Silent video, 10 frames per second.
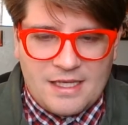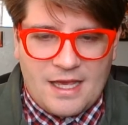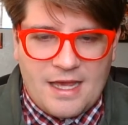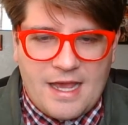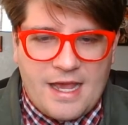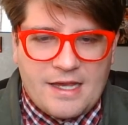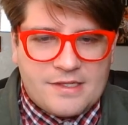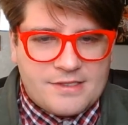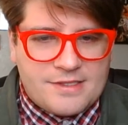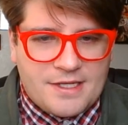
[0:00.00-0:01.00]

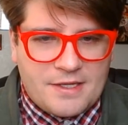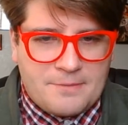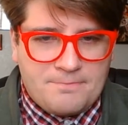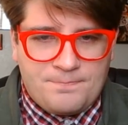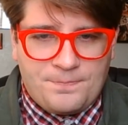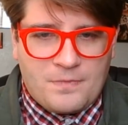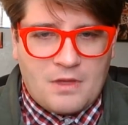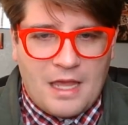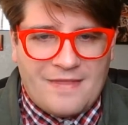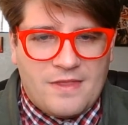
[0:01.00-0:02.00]
and um,
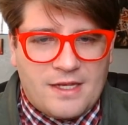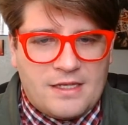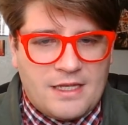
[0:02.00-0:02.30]
and then